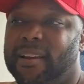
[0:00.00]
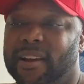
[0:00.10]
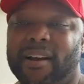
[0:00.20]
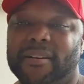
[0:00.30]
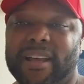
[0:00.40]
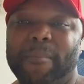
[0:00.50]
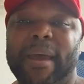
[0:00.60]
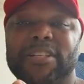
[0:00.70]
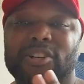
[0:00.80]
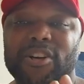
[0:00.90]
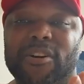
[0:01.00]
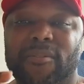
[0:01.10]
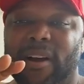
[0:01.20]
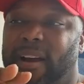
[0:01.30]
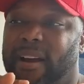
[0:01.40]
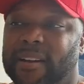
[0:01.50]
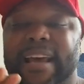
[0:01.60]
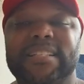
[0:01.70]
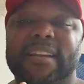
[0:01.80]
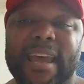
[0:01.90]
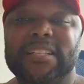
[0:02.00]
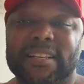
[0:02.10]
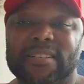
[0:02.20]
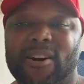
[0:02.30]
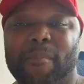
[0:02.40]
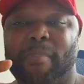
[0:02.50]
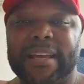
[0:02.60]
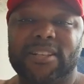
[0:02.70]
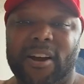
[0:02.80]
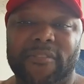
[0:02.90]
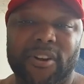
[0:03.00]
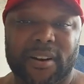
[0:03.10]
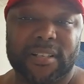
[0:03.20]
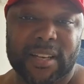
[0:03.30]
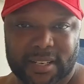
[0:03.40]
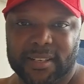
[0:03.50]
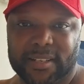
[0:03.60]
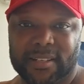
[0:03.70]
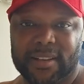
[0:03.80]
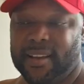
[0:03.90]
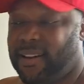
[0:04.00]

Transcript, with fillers: You know, and make sure your destinations are based off your intentions.